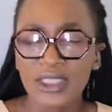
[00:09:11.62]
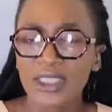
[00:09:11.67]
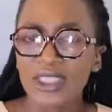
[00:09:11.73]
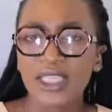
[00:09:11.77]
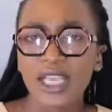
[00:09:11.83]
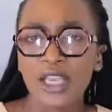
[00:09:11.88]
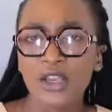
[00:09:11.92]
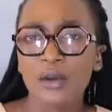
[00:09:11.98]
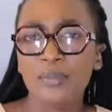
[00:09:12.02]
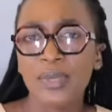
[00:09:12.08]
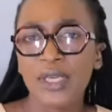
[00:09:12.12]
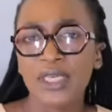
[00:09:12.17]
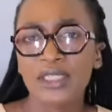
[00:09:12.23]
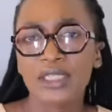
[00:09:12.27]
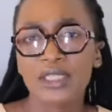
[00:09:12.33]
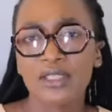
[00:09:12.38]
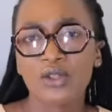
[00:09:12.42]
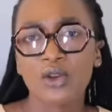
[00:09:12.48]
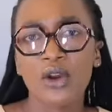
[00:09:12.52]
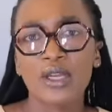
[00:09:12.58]
share your
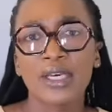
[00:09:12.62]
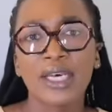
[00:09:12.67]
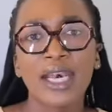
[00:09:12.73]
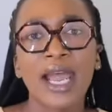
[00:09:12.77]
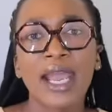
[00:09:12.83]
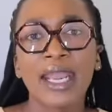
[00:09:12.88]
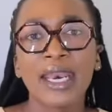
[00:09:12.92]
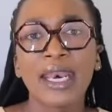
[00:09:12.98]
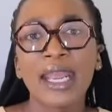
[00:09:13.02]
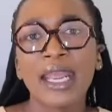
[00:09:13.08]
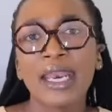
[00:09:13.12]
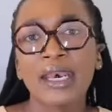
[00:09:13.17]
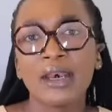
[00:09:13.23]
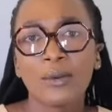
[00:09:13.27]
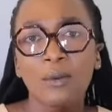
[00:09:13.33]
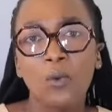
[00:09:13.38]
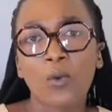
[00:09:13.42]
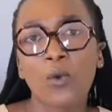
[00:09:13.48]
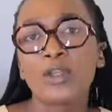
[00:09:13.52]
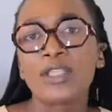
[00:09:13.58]
pictures online
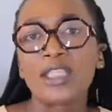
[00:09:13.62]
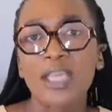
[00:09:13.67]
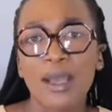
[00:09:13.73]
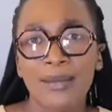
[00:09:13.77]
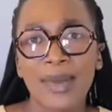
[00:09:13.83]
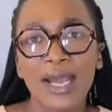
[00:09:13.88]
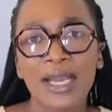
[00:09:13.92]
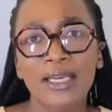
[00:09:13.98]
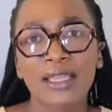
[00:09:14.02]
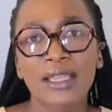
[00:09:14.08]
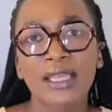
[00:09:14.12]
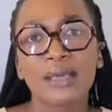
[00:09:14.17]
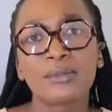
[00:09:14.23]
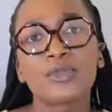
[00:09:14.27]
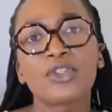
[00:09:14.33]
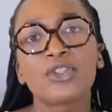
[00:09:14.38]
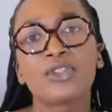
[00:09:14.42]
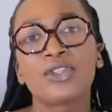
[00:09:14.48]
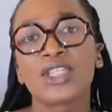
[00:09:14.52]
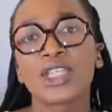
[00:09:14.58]
and watermark
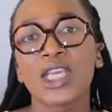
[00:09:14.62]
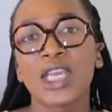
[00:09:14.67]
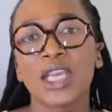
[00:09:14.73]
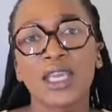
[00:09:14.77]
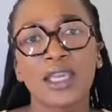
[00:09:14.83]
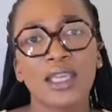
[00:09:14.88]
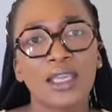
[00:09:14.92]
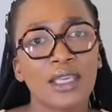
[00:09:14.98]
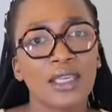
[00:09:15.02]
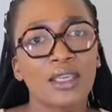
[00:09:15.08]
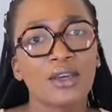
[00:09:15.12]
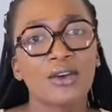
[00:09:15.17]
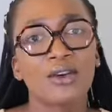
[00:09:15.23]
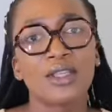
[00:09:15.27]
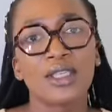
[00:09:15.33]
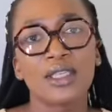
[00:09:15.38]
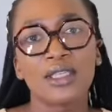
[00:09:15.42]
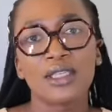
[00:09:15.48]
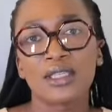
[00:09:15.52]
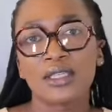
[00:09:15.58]
them to say,
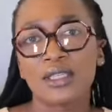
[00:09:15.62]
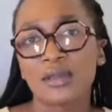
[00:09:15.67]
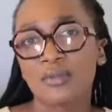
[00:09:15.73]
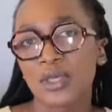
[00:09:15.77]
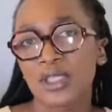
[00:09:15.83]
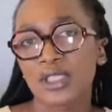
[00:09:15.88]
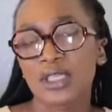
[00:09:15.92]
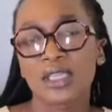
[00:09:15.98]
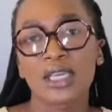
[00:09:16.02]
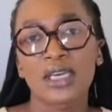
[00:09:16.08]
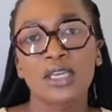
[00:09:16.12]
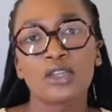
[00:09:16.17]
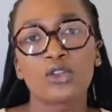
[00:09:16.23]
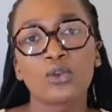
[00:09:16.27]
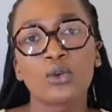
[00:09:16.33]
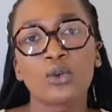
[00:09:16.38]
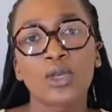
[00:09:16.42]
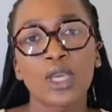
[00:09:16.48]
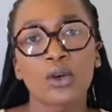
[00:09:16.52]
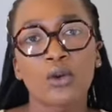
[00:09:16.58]
this is the picture that I
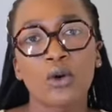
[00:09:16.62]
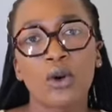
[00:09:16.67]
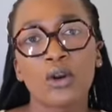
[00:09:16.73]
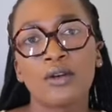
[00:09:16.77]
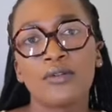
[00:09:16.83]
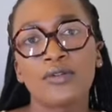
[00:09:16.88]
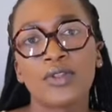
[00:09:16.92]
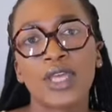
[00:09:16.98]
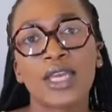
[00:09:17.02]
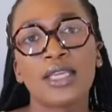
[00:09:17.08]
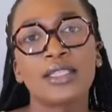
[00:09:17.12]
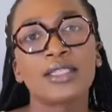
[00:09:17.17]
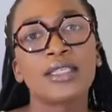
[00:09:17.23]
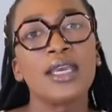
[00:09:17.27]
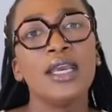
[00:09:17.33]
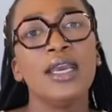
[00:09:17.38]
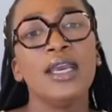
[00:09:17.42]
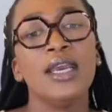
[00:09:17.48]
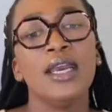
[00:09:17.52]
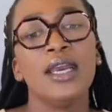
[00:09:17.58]
took and all of that.
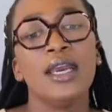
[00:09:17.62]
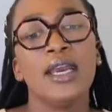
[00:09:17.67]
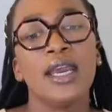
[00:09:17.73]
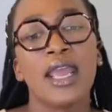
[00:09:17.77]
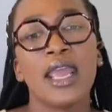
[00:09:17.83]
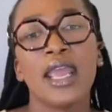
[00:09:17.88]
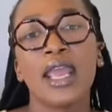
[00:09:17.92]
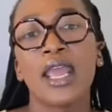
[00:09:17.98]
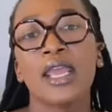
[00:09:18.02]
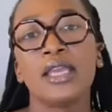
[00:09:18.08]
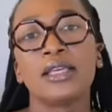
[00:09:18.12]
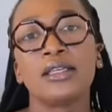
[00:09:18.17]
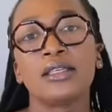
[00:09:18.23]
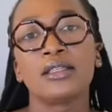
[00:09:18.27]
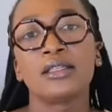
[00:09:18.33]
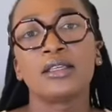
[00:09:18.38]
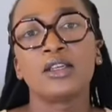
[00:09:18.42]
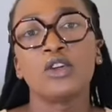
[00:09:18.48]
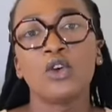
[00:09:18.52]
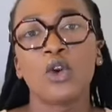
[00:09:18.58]

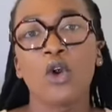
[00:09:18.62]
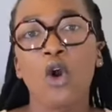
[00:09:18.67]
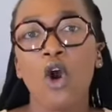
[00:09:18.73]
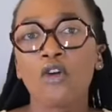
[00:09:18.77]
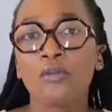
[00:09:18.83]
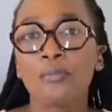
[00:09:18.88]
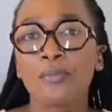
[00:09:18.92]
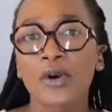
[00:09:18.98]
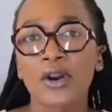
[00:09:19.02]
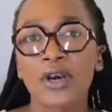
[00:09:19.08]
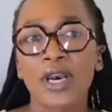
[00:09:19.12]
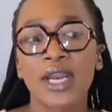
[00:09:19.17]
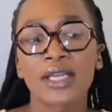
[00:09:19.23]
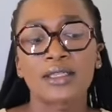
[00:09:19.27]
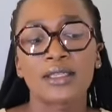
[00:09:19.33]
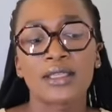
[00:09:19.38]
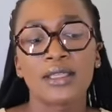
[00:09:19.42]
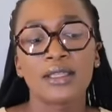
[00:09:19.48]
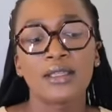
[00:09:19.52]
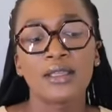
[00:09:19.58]
And, of
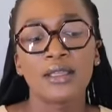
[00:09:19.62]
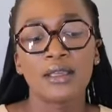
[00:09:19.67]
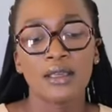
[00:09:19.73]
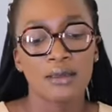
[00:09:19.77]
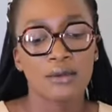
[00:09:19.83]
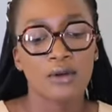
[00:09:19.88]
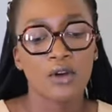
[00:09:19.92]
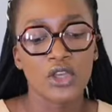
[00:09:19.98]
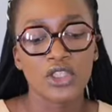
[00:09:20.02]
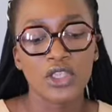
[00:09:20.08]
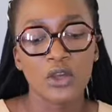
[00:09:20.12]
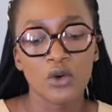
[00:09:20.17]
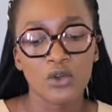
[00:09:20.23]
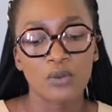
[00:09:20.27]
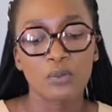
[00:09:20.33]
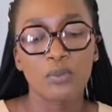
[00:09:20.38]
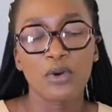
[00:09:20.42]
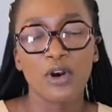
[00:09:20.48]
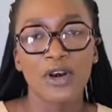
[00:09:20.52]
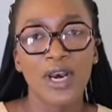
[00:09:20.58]
products, because
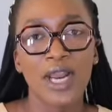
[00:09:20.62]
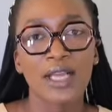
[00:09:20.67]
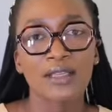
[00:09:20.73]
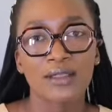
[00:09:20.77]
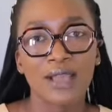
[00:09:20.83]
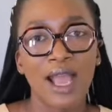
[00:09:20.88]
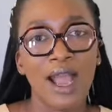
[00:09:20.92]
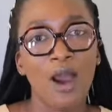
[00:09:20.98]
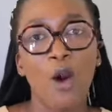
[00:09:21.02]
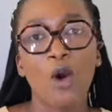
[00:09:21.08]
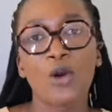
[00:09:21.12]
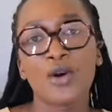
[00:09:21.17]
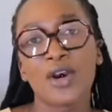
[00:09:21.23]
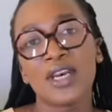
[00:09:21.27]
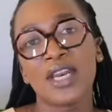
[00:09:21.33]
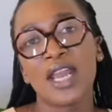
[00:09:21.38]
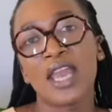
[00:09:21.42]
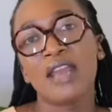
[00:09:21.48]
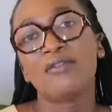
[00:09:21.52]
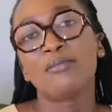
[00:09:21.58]
those products
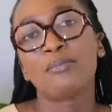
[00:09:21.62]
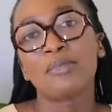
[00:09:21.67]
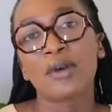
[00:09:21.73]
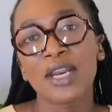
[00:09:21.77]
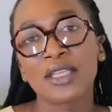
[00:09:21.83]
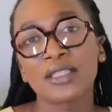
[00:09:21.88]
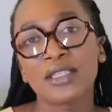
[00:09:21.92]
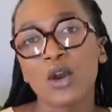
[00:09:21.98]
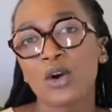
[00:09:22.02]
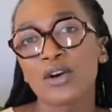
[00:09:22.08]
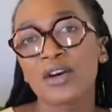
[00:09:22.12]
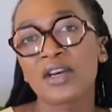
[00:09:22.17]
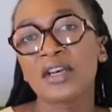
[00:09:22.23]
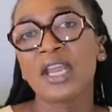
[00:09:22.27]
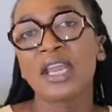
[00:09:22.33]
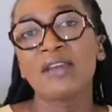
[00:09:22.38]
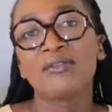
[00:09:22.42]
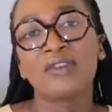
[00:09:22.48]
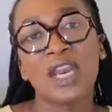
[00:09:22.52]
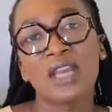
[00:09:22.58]
already have brand, they
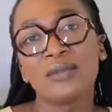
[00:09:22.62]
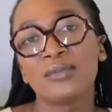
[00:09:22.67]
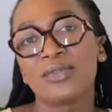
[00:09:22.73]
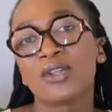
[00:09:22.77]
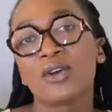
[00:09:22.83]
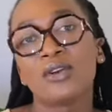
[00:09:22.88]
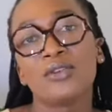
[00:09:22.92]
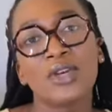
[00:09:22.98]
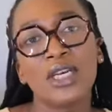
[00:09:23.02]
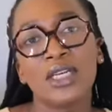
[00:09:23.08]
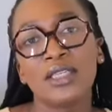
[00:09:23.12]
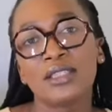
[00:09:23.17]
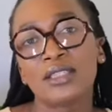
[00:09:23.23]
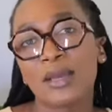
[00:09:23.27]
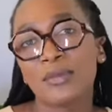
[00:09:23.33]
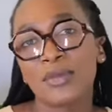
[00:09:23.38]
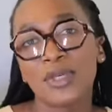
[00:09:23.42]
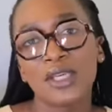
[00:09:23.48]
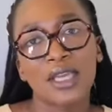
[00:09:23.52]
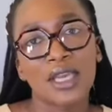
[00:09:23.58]
already have names. So really
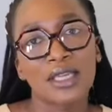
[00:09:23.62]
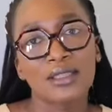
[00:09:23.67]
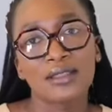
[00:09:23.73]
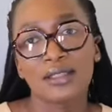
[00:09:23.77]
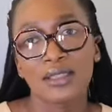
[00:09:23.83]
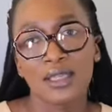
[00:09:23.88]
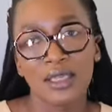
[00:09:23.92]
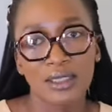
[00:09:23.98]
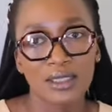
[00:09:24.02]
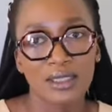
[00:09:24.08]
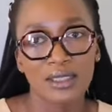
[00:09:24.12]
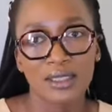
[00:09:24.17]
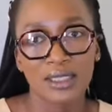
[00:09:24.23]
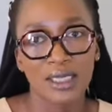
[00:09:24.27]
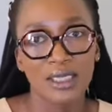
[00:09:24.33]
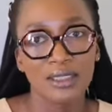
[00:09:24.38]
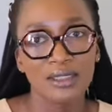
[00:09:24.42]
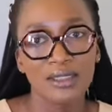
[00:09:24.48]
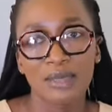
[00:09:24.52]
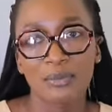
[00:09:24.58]
somebody can
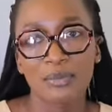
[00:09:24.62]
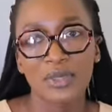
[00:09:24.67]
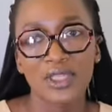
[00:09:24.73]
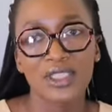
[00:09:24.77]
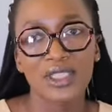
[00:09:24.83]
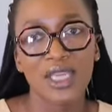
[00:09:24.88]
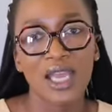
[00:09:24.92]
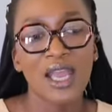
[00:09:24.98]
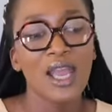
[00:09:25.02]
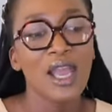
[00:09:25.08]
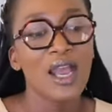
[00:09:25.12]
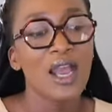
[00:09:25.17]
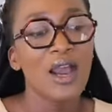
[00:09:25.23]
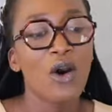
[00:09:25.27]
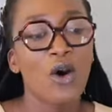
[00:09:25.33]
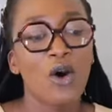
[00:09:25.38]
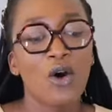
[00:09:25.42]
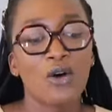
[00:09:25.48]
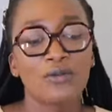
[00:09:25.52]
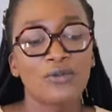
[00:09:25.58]
steal the picture
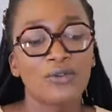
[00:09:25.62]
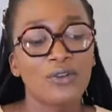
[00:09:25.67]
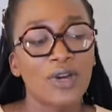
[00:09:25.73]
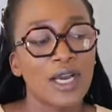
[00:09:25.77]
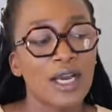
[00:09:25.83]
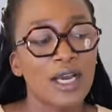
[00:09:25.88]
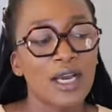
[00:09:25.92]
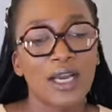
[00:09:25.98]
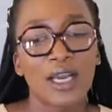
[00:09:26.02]
of,